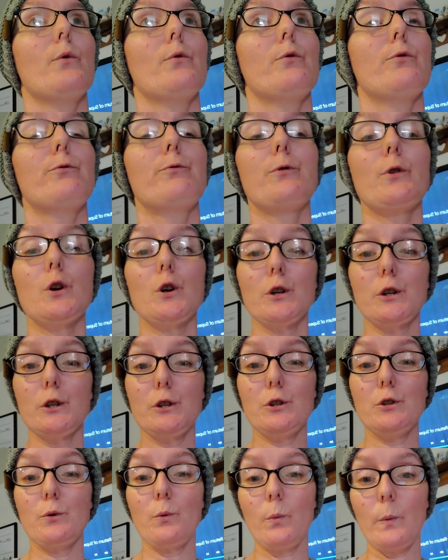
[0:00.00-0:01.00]

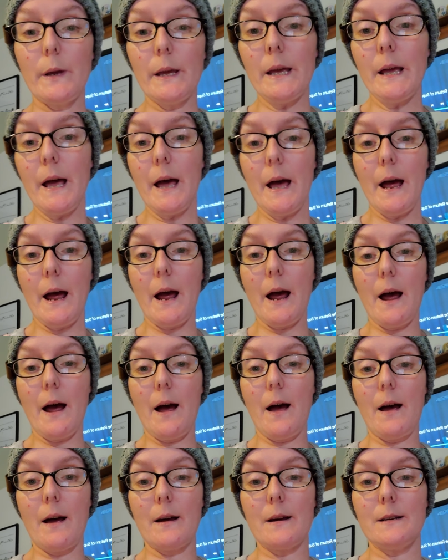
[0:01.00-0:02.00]
First we
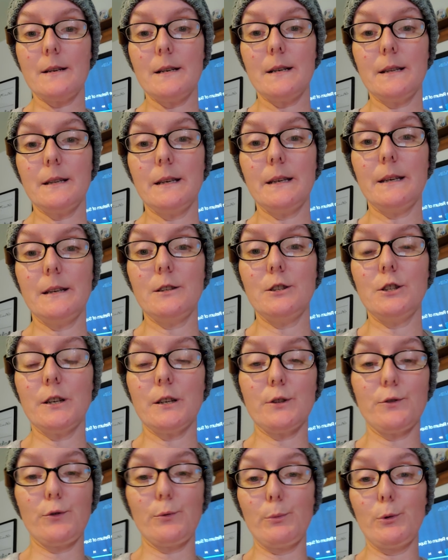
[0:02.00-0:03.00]
had the
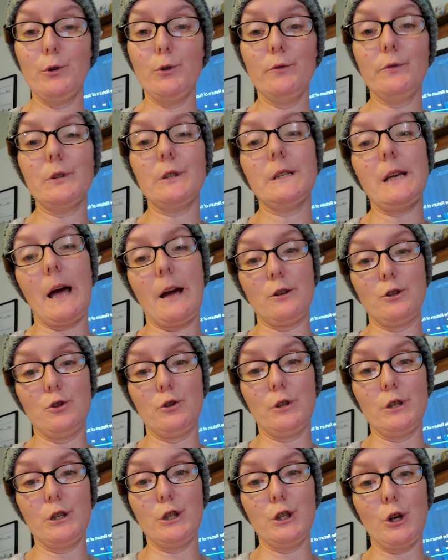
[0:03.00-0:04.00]
chicks from Hoover's
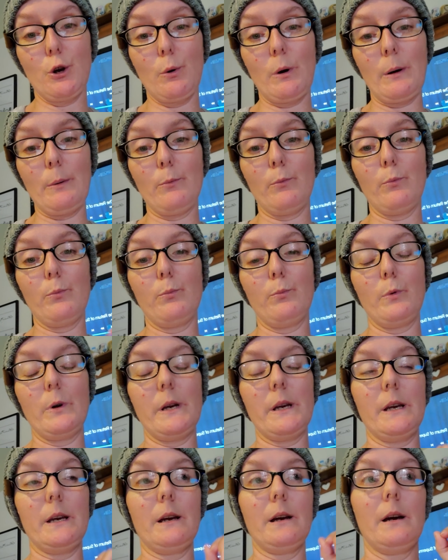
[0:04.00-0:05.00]
Hatchery show up.
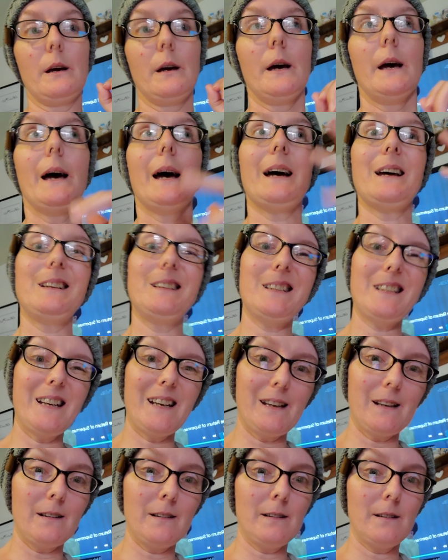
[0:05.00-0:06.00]
We had
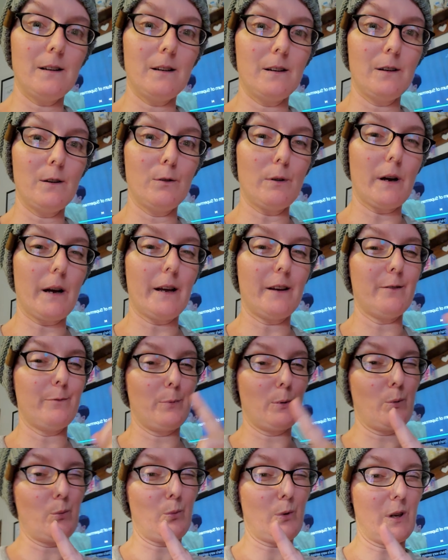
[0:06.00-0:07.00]
10 arrive,
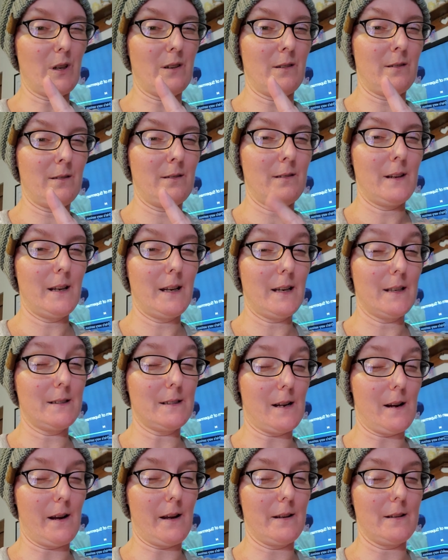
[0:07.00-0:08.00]
but one had
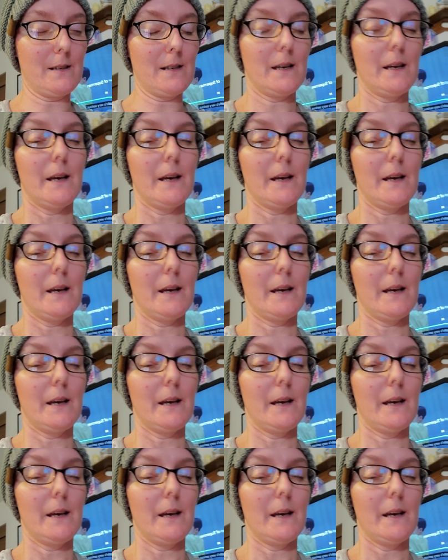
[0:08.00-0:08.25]
died.